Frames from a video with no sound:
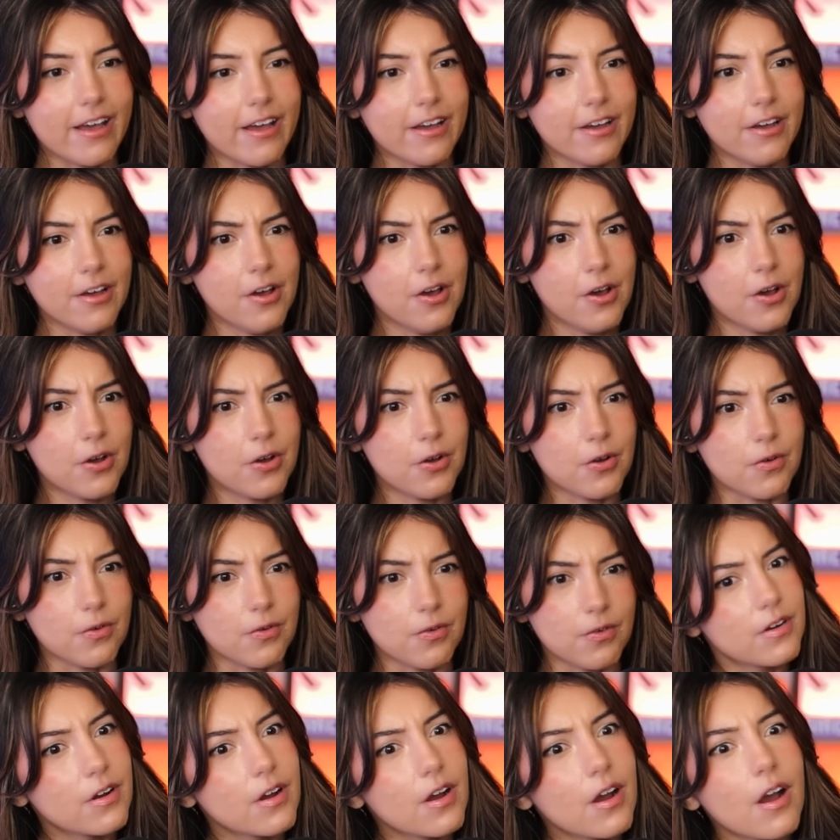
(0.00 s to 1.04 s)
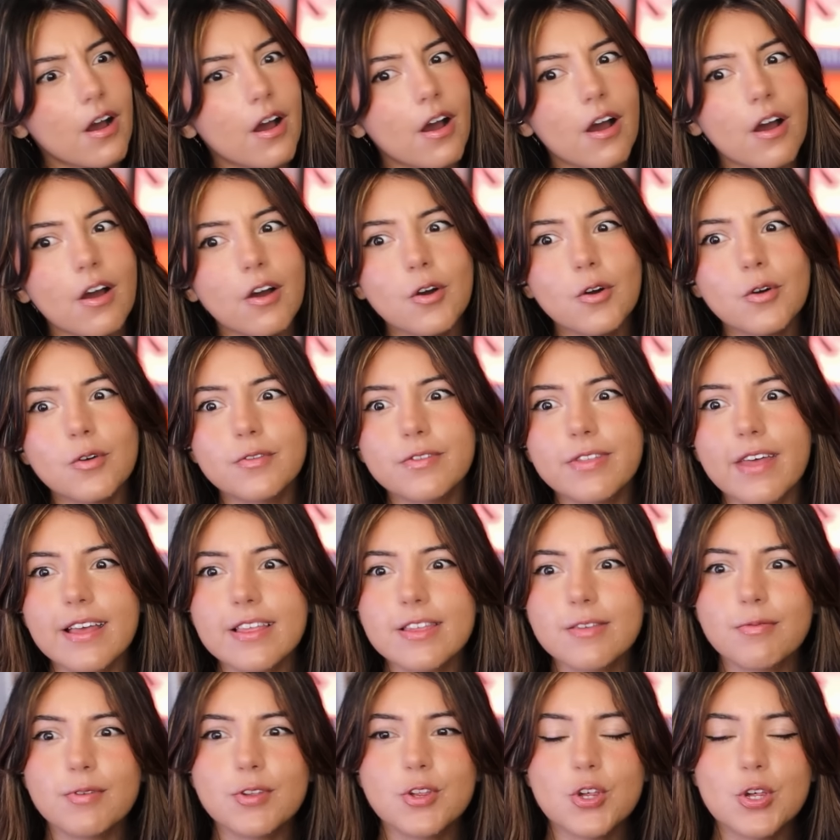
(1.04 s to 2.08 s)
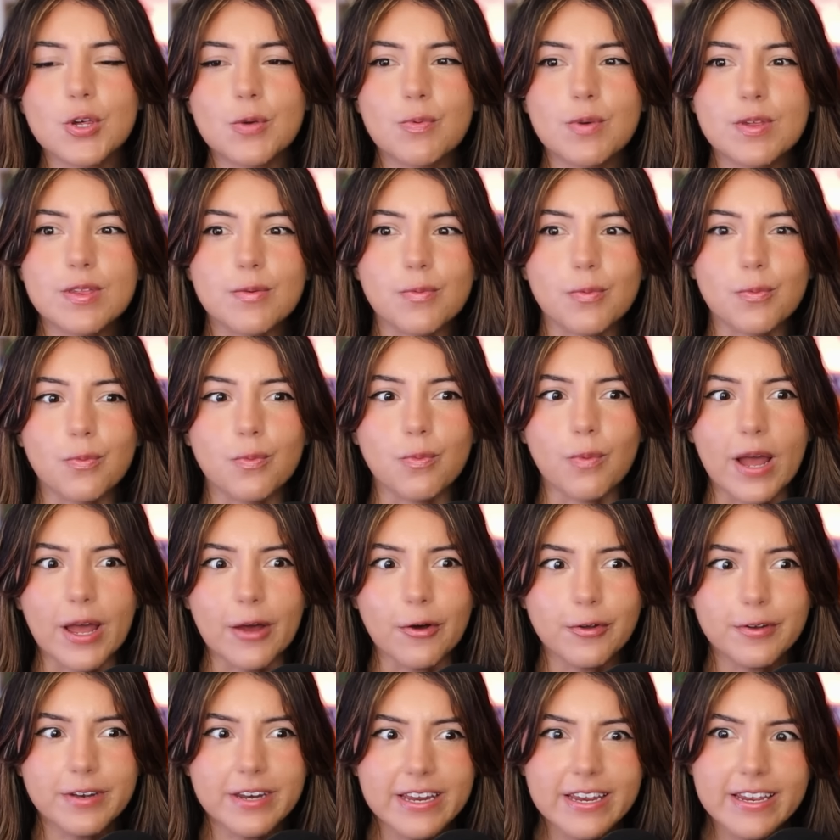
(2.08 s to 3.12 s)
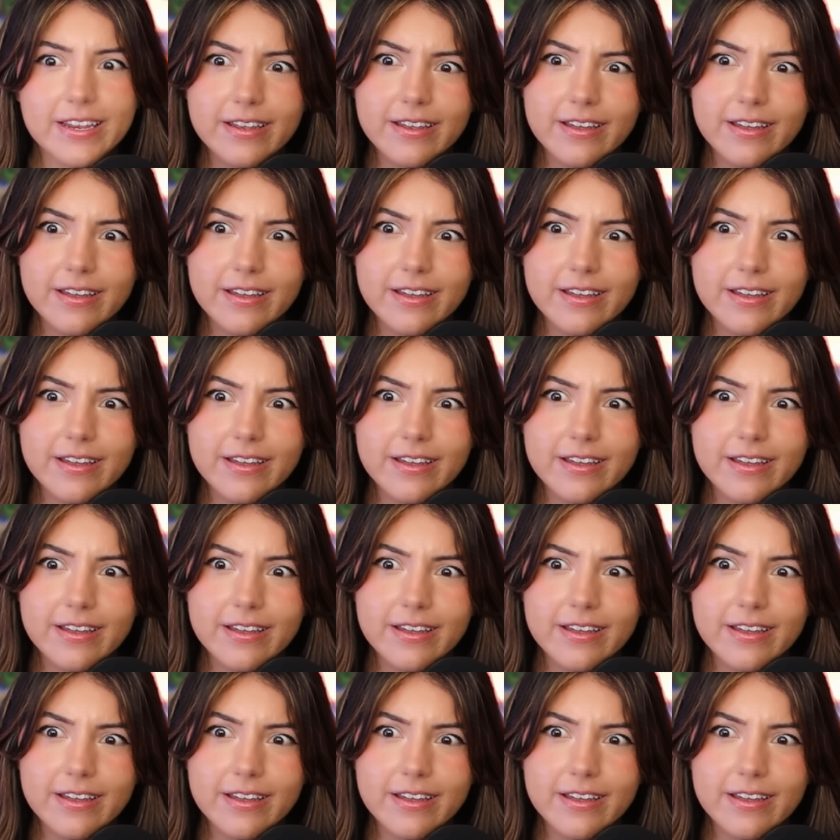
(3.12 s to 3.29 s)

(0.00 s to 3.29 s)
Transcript: Oh. Oh, that's what she was welding?